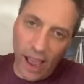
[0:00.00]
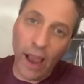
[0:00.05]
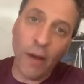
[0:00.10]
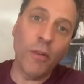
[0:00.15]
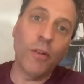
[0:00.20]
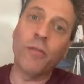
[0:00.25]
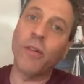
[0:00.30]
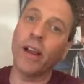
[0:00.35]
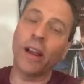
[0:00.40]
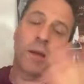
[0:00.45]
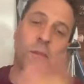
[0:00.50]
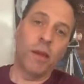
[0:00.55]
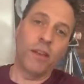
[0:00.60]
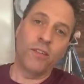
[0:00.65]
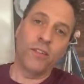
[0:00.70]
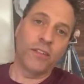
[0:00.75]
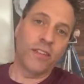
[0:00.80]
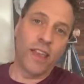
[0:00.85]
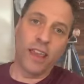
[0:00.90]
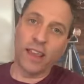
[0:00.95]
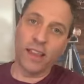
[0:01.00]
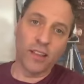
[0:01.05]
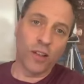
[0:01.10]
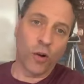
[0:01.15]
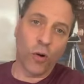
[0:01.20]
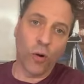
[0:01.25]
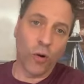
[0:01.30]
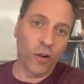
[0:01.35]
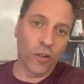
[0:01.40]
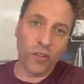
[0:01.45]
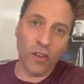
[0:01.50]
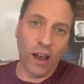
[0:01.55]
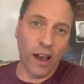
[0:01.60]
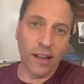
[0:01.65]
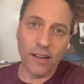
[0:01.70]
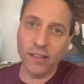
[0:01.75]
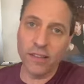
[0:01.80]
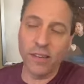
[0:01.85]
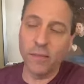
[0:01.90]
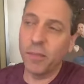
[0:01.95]
I would recommend just taking the course,
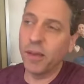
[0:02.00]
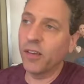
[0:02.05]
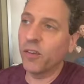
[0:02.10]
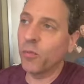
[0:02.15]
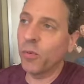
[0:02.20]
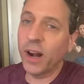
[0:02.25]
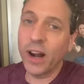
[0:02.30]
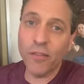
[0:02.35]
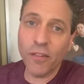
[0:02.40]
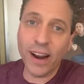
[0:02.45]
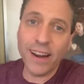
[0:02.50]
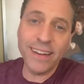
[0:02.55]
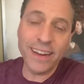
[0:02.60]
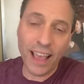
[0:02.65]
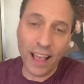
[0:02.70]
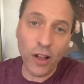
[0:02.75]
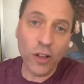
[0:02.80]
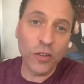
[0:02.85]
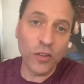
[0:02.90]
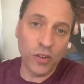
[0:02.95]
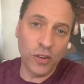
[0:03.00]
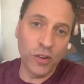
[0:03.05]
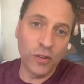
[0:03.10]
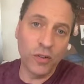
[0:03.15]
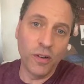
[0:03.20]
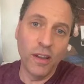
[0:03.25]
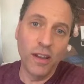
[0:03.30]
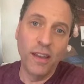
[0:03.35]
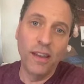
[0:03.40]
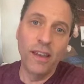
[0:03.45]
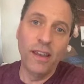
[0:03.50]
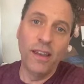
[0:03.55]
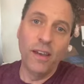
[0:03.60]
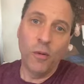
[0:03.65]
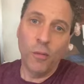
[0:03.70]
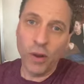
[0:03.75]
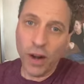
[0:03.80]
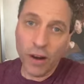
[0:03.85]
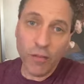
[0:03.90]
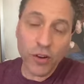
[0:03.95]
honestly, because whatever I tell you,
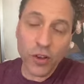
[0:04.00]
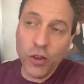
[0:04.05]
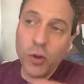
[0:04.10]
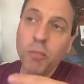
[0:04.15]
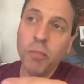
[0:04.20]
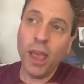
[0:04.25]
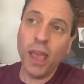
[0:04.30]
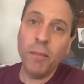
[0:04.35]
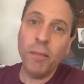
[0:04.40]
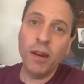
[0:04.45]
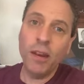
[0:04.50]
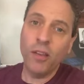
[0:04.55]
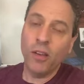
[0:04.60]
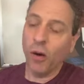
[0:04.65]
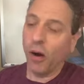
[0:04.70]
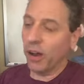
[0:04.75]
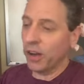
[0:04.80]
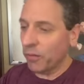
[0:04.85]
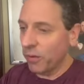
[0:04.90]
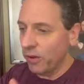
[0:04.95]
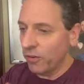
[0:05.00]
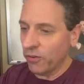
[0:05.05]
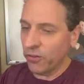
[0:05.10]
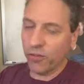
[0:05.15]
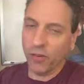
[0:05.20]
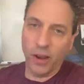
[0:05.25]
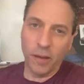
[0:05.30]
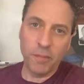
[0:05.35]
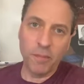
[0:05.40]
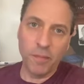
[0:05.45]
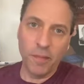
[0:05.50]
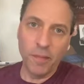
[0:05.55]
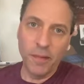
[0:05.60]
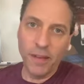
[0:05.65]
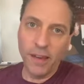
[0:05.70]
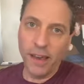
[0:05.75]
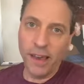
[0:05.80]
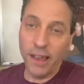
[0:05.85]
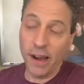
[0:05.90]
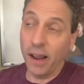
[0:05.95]
whatever you pay me to do, I'm going to read your script
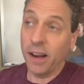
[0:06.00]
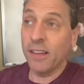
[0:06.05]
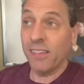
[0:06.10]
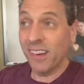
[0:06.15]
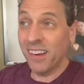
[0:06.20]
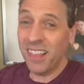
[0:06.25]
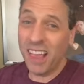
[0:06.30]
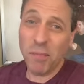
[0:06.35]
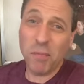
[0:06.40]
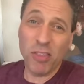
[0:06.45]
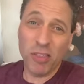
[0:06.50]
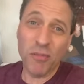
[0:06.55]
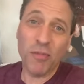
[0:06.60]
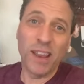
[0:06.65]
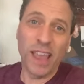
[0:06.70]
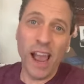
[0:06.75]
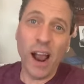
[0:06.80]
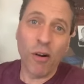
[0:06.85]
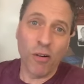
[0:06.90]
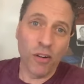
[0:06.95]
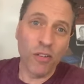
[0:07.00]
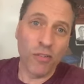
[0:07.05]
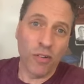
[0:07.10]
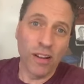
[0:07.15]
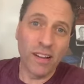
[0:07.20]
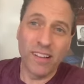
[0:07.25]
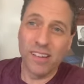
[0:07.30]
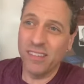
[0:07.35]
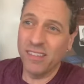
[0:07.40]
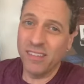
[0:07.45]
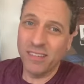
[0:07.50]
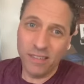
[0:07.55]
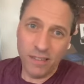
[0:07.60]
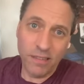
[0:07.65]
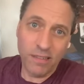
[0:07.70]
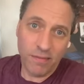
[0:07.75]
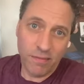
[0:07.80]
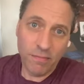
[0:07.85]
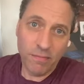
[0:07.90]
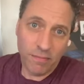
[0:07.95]
and it's going to take me three hours, right? Because
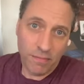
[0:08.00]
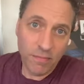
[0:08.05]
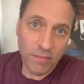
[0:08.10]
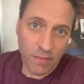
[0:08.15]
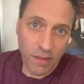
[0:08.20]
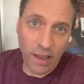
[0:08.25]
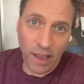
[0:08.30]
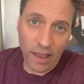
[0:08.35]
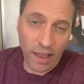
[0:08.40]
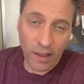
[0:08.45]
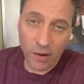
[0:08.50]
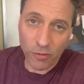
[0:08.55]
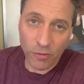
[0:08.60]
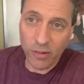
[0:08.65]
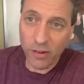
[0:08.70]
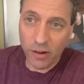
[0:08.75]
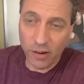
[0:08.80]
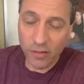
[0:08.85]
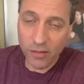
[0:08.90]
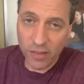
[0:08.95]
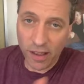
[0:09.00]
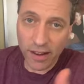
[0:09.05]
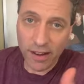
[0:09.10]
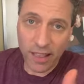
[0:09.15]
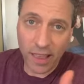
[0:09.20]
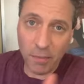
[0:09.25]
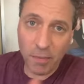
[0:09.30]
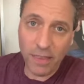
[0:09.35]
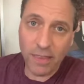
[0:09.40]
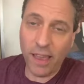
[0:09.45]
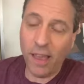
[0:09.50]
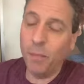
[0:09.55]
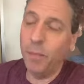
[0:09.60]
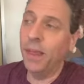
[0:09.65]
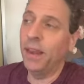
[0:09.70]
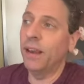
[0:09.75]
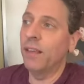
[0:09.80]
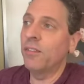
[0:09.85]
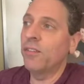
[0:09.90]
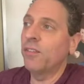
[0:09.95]
I, I don't, you know, it's not going to take me ten
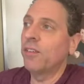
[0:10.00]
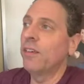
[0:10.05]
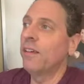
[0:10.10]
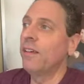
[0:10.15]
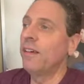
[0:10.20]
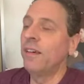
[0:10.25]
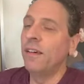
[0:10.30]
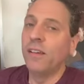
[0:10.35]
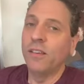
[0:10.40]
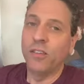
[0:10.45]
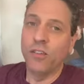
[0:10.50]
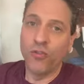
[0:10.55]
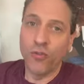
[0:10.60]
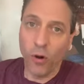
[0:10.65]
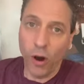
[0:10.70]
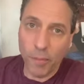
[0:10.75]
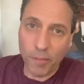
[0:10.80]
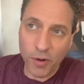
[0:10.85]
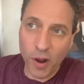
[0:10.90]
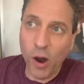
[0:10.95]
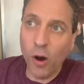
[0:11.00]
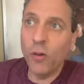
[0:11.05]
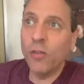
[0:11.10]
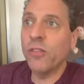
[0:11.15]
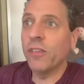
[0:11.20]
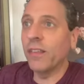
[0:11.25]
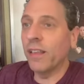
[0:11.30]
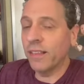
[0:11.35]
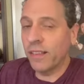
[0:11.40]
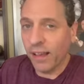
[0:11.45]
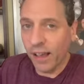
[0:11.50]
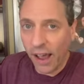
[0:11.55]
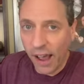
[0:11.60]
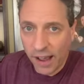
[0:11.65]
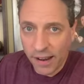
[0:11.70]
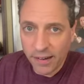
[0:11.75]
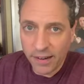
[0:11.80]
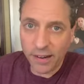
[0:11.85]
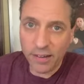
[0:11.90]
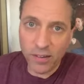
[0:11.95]
minutes to draw up notes and then to
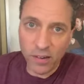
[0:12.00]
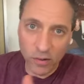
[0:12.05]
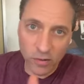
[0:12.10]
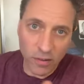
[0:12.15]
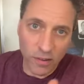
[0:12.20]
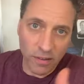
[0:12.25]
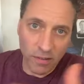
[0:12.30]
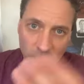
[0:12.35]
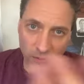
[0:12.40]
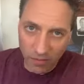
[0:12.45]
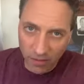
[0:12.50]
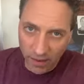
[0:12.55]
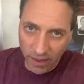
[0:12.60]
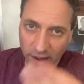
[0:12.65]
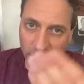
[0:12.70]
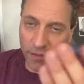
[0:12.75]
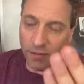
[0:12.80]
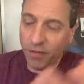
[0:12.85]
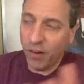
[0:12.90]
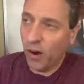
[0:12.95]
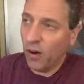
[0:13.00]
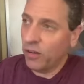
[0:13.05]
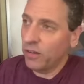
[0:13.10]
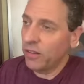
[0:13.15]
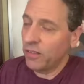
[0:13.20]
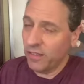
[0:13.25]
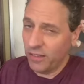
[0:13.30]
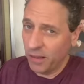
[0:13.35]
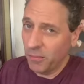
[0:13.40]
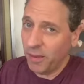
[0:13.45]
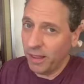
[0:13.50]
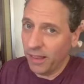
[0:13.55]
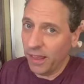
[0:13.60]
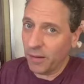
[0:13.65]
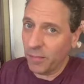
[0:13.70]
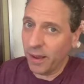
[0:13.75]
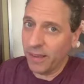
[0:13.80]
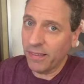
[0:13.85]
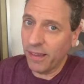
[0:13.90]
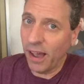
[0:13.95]
contact you and then to get on the phone. It's going to be a
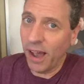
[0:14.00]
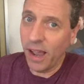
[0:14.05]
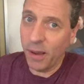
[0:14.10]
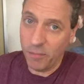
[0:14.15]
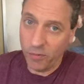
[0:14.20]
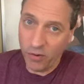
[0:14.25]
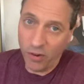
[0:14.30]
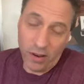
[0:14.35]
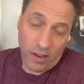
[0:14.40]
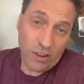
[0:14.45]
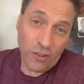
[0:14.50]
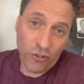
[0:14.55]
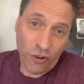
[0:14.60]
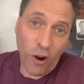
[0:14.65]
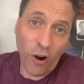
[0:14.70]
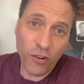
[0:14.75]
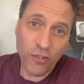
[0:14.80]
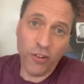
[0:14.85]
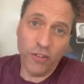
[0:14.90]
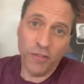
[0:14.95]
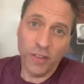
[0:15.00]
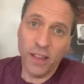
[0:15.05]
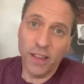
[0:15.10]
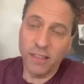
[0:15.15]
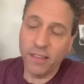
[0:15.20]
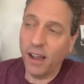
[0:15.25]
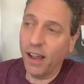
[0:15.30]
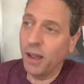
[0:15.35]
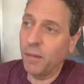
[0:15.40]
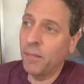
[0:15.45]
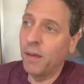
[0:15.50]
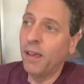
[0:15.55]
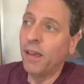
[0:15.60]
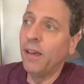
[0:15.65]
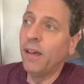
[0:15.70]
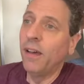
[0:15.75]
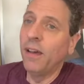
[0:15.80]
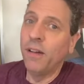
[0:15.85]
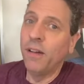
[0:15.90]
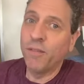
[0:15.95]
lot of my time. So I'm going to charge you for that time.
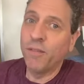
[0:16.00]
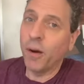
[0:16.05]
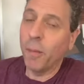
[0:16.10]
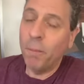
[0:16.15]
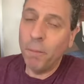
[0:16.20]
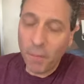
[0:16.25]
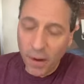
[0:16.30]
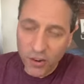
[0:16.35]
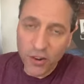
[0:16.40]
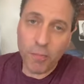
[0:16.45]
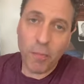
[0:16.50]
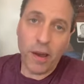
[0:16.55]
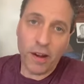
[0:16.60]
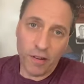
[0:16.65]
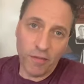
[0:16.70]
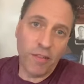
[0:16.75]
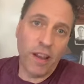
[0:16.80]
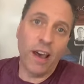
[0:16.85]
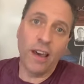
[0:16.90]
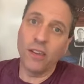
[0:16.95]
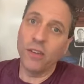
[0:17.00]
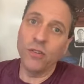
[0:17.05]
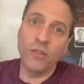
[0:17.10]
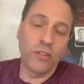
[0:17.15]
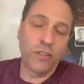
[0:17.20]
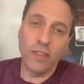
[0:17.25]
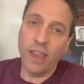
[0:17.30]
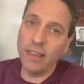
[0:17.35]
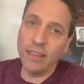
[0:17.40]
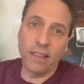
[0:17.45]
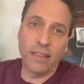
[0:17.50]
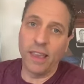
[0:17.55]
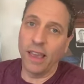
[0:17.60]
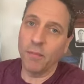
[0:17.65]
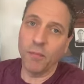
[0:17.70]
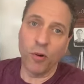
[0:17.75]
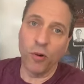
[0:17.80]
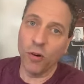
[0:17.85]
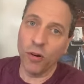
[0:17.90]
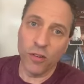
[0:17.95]
For a much better value, just take the
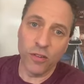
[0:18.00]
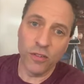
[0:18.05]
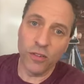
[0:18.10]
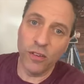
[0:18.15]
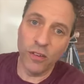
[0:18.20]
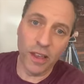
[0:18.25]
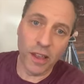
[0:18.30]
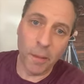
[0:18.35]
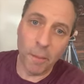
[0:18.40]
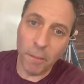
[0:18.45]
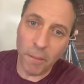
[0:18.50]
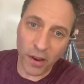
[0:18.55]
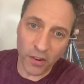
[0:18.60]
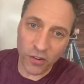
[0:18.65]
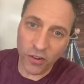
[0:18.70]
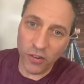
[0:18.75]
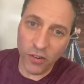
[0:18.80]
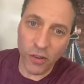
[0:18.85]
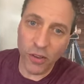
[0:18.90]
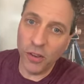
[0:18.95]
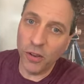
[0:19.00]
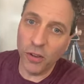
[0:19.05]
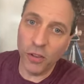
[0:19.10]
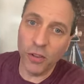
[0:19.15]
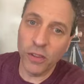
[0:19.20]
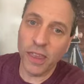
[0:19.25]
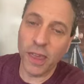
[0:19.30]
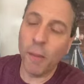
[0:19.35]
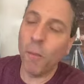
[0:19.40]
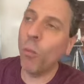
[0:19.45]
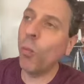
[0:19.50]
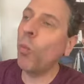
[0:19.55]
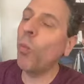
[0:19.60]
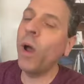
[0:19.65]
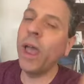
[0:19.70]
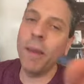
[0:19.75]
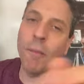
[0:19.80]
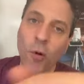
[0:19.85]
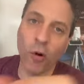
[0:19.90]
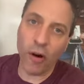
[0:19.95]
damn course. You'll get a much, you'll, you'll get
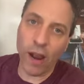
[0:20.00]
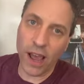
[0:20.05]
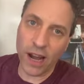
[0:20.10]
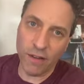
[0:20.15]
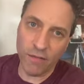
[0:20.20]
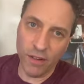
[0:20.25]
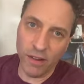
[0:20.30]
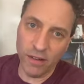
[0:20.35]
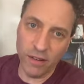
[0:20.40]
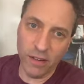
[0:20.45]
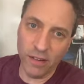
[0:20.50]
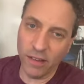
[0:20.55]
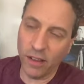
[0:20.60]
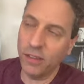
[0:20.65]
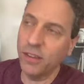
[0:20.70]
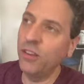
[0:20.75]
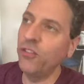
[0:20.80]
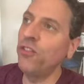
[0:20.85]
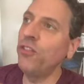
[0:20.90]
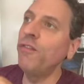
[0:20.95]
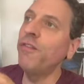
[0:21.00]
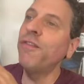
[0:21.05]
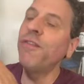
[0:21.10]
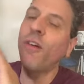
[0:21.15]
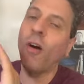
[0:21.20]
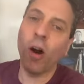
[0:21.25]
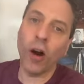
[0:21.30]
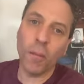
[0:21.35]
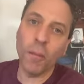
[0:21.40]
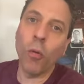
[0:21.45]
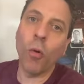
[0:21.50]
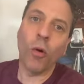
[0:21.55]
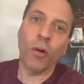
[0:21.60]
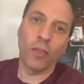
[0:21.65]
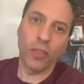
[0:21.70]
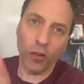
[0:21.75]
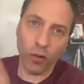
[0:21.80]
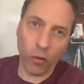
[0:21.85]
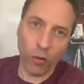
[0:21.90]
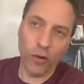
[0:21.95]
way more out of it because I'll teach you far
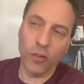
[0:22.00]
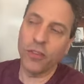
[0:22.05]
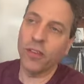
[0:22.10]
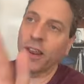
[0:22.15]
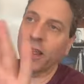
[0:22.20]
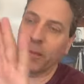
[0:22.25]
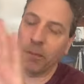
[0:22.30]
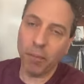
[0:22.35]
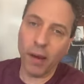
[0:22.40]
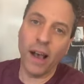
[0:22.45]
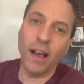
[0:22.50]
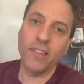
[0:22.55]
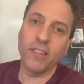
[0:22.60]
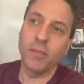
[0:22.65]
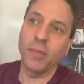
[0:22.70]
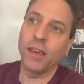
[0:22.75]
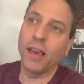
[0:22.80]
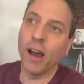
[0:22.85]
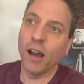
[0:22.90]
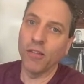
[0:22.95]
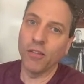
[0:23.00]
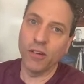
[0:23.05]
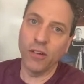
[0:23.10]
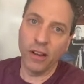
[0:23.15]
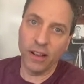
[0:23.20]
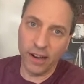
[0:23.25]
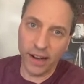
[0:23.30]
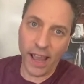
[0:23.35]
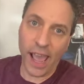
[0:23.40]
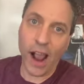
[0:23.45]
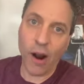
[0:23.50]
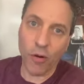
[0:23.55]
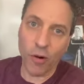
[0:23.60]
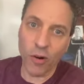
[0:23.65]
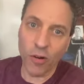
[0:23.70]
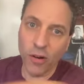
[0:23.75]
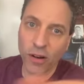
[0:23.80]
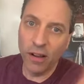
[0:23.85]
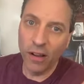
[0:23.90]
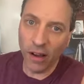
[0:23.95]
more in the course than I could possibly cover in an
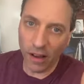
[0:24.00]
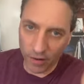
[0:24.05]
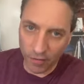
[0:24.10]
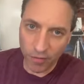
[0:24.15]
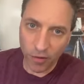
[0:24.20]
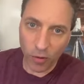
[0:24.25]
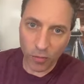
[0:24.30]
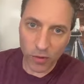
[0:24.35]
hour on a